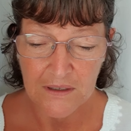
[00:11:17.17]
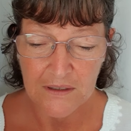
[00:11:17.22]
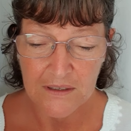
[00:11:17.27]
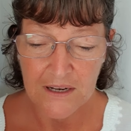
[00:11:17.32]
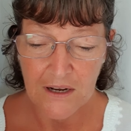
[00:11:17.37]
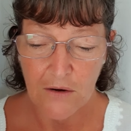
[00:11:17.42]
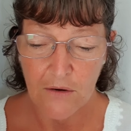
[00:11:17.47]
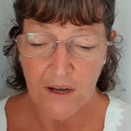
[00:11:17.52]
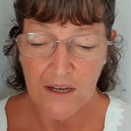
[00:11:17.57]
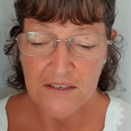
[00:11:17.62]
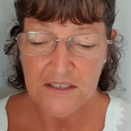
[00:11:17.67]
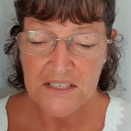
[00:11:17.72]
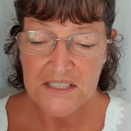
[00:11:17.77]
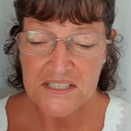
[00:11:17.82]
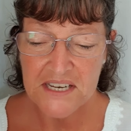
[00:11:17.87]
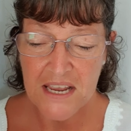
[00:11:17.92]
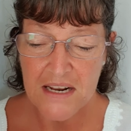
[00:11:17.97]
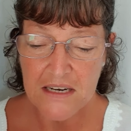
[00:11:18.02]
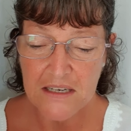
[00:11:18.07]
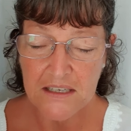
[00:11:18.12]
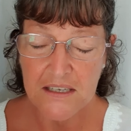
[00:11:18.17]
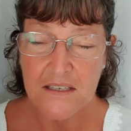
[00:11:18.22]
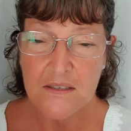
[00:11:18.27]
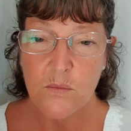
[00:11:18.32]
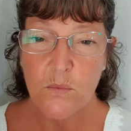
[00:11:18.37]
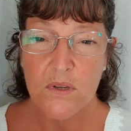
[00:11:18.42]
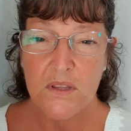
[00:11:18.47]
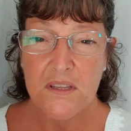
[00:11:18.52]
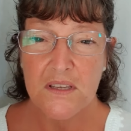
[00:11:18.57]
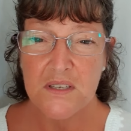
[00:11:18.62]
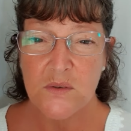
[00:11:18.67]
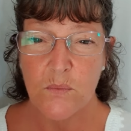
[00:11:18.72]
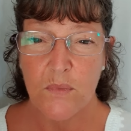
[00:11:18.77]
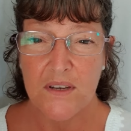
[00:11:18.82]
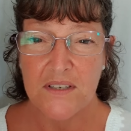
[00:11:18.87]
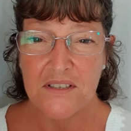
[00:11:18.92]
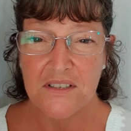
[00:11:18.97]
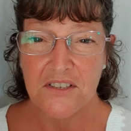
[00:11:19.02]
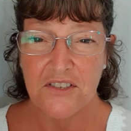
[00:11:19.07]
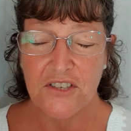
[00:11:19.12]
Now understand he gives me these
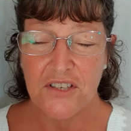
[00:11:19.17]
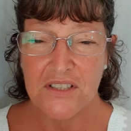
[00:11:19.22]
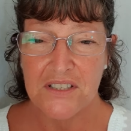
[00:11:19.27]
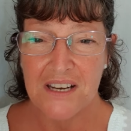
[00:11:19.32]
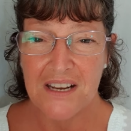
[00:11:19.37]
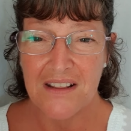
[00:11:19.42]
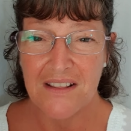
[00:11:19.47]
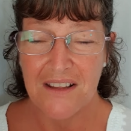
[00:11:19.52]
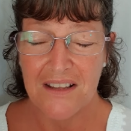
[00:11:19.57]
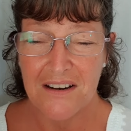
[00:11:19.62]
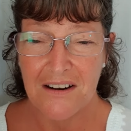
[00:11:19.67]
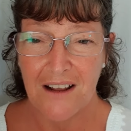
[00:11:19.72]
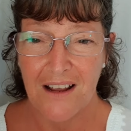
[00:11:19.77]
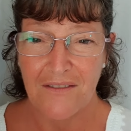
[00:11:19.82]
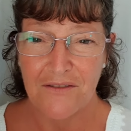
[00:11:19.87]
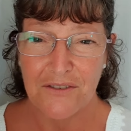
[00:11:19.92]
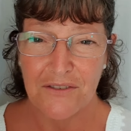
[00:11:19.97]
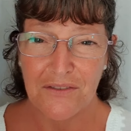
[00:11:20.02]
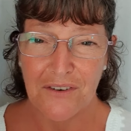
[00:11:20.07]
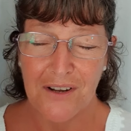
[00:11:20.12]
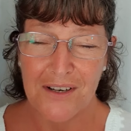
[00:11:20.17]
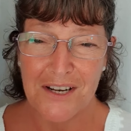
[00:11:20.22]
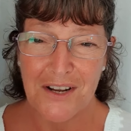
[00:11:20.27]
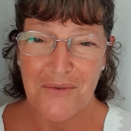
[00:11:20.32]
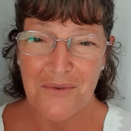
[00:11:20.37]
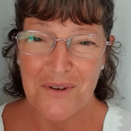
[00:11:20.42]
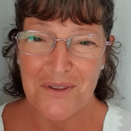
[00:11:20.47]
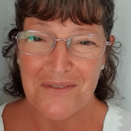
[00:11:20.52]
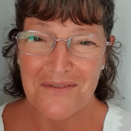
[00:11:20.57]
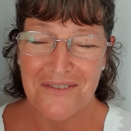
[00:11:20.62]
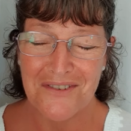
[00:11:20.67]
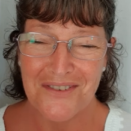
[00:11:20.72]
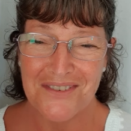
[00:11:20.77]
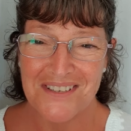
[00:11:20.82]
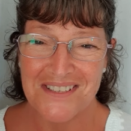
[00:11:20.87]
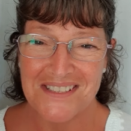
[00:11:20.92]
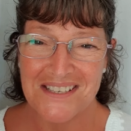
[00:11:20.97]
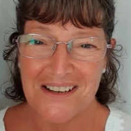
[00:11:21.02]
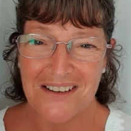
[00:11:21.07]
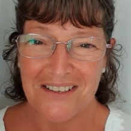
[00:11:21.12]
messages and then I have to find out where the
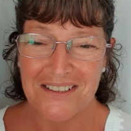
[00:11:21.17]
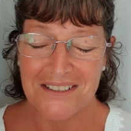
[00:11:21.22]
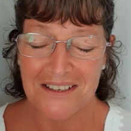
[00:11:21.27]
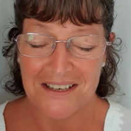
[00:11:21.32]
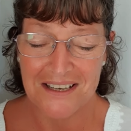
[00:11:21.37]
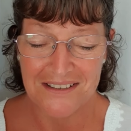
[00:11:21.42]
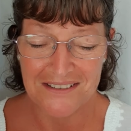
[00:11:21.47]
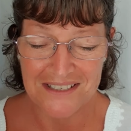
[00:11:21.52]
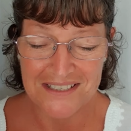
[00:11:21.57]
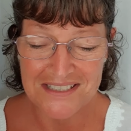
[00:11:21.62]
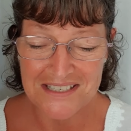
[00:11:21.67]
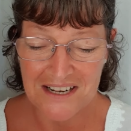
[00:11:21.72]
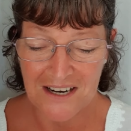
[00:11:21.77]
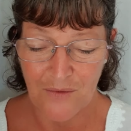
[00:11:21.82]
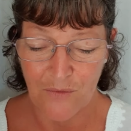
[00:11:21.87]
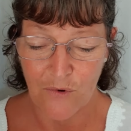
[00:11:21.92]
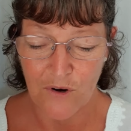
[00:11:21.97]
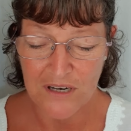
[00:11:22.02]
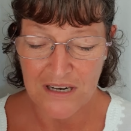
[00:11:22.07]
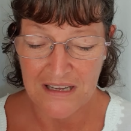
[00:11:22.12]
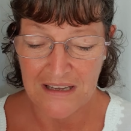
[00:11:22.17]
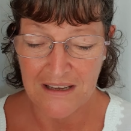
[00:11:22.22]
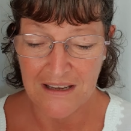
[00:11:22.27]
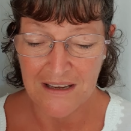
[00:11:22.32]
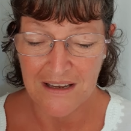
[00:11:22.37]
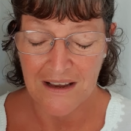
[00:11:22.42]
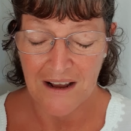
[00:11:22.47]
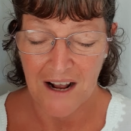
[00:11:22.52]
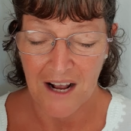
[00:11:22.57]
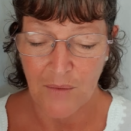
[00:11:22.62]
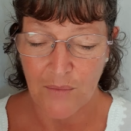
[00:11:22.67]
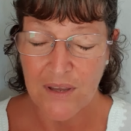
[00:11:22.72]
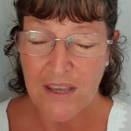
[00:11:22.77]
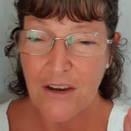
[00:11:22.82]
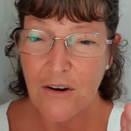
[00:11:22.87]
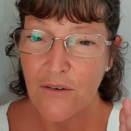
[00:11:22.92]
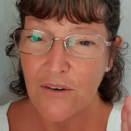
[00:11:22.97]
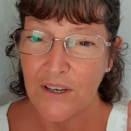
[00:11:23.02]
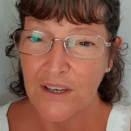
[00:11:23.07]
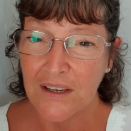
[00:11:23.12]
verses are because I understand I'm reading, I'm
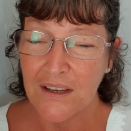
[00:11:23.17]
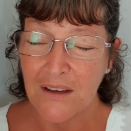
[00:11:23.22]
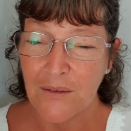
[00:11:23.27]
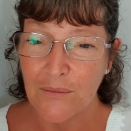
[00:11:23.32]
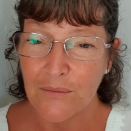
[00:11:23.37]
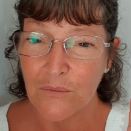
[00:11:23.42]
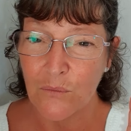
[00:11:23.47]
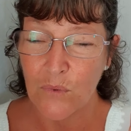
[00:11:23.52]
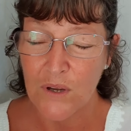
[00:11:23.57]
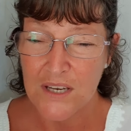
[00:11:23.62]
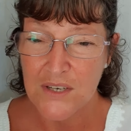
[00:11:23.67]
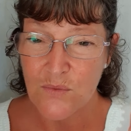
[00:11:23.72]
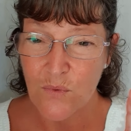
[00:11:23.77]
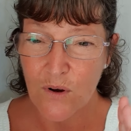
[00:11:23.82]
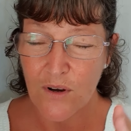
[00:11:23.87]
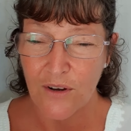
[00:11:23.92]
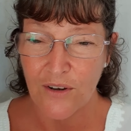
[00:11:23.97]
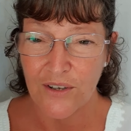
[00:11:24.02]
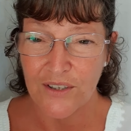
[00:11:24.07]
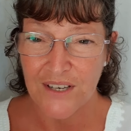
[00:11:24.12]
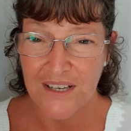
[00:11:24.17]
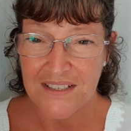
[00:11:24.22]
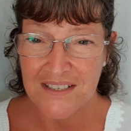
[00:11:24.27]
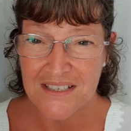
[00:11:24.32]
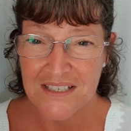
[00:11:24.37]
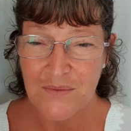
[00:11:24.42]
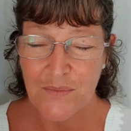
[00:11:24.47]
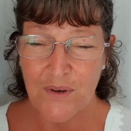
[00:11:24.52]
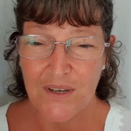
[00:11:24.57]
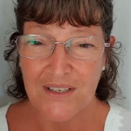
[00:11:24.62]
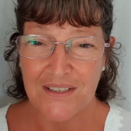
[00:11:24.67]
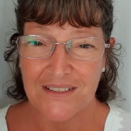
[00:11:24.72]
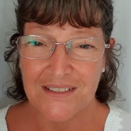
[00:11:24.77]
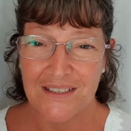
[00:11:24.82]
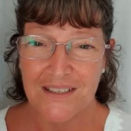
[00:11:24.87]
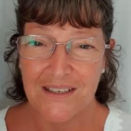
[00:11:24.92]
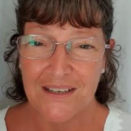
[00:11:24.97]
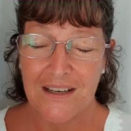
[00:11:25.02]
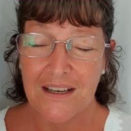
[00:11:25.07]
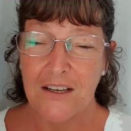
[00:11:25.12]
hearing him, his word as he speaks.
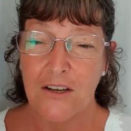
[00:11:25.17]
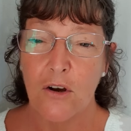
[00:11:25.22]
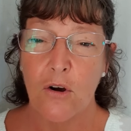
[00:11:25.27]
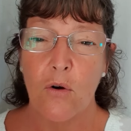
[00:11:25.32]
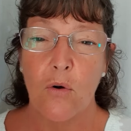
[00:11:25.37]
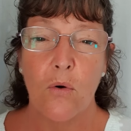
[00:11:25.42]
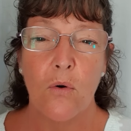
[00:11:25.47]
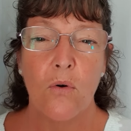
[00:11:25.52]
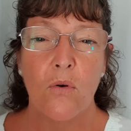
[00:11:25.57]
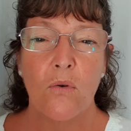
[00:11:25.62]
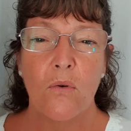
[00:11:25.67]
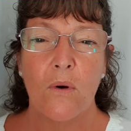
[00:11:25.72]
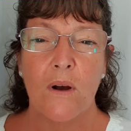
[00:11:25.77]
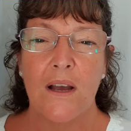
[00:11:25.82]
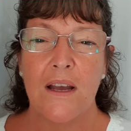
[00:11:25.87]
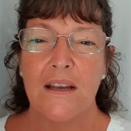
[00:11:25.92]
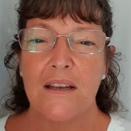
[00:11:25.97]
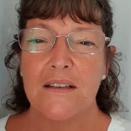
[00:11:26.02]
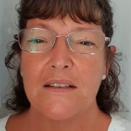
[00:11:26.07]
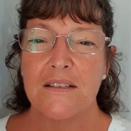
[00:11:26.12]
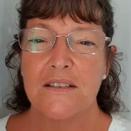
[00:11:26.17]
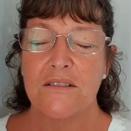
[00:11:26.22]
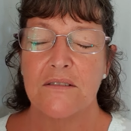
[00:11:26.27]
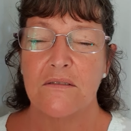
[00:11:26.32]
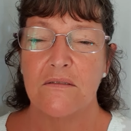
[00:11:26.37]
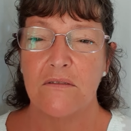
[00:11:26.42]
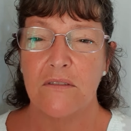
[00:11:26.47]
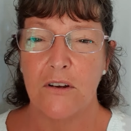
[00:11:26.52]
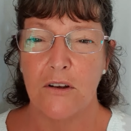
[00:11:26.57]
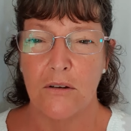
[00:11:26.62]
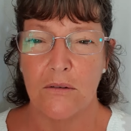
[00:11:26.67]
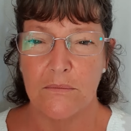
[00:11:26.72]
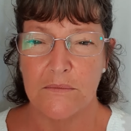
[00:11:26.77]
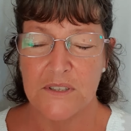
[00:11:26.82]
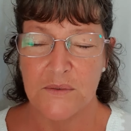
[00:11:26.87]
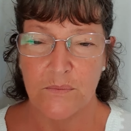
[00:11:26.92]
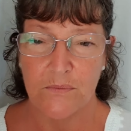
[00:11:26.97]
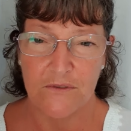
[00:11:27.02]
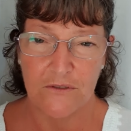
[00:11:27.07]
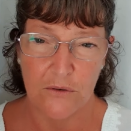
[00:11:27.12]
He always
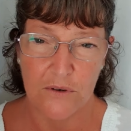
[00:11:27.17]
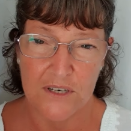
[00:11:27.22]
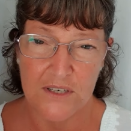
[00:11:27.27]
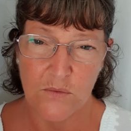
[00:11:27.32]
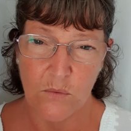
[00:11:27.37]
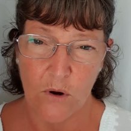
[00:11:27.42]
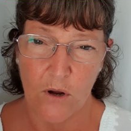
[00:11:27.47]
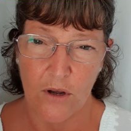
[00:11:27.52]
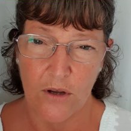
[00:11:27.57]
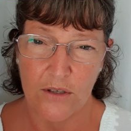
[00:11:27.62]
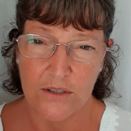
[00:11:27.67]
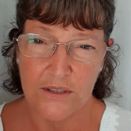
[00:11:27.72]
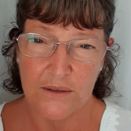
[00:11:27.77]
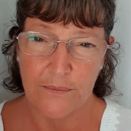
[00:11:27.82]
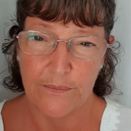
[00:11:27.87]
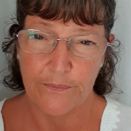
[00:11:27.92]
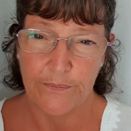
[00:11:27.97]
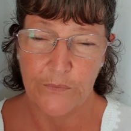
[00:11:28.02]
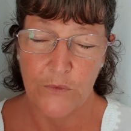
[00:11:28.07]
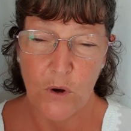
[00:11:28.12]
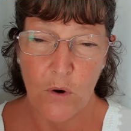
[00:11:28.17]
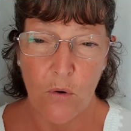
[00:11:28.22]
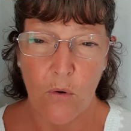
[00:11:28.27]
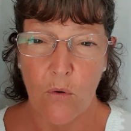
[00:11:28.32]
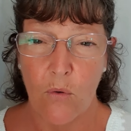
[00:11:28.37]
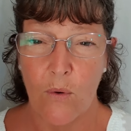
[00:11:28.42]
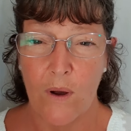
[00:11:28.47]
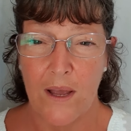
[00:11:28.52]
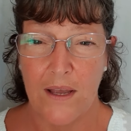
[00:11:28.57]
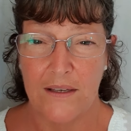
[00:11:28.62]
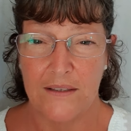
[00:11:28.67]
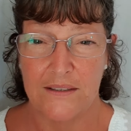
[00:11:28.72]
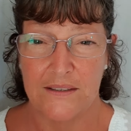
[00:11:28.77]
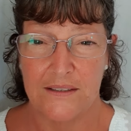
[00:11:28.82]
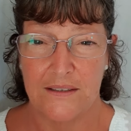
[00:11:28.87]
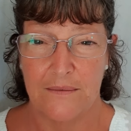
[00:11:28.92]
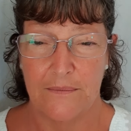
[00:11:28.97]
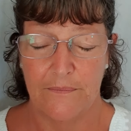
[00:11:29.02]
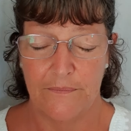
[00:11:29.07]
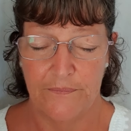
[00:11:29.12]
confirms through his word, always.